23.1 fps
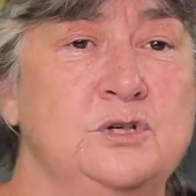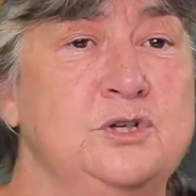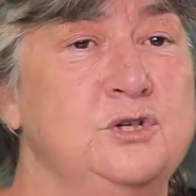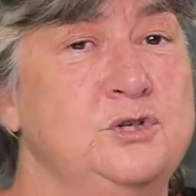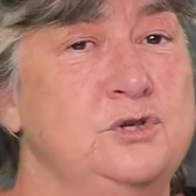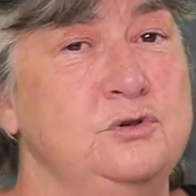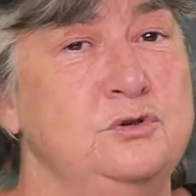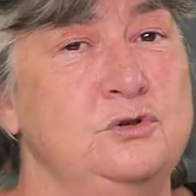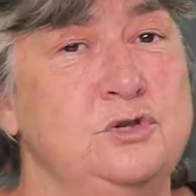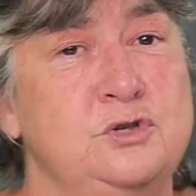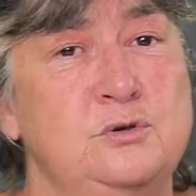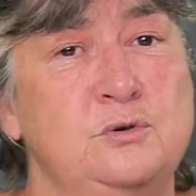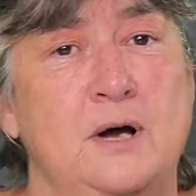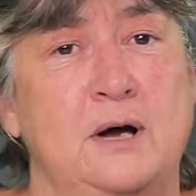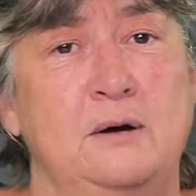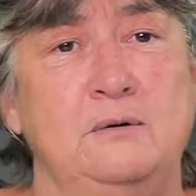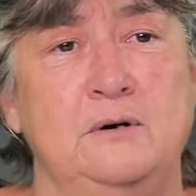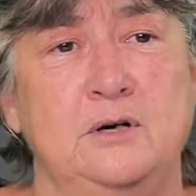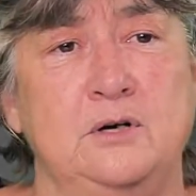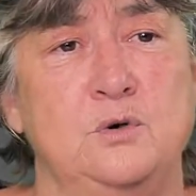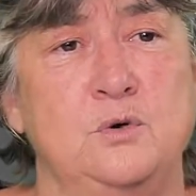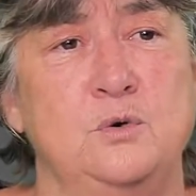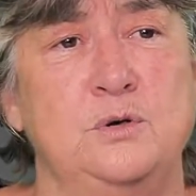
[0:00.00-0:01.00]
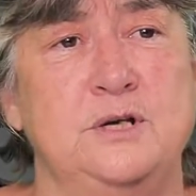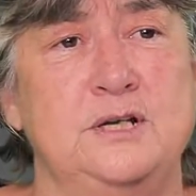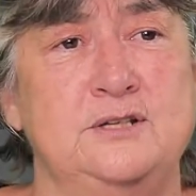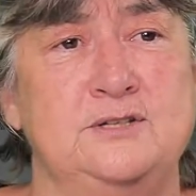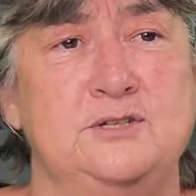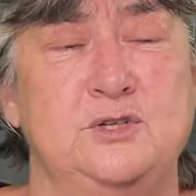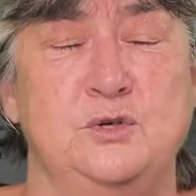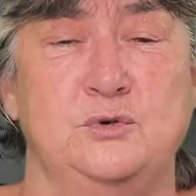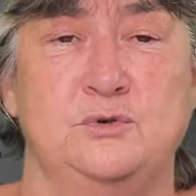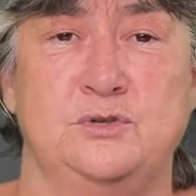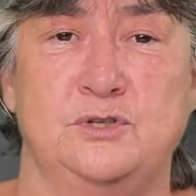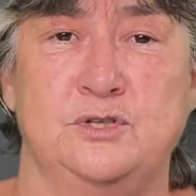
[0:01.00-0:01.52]
to do 2-hour recordings
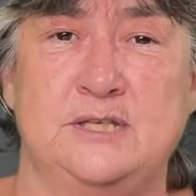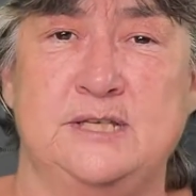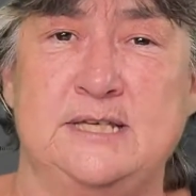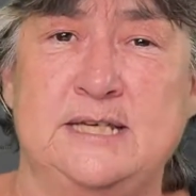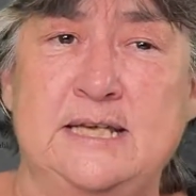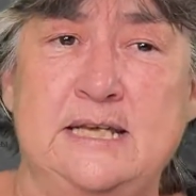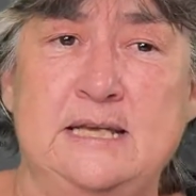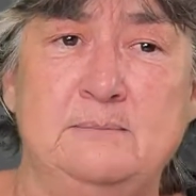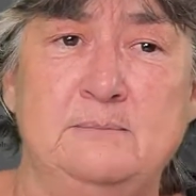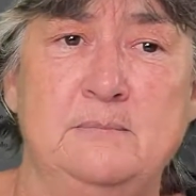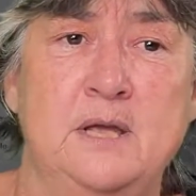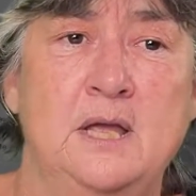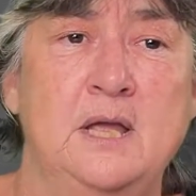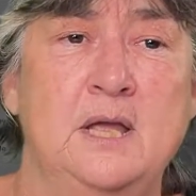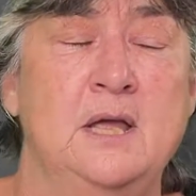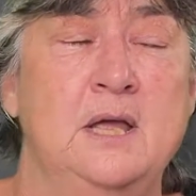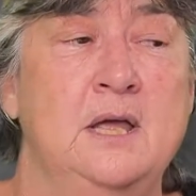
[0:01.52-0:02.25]
to your team.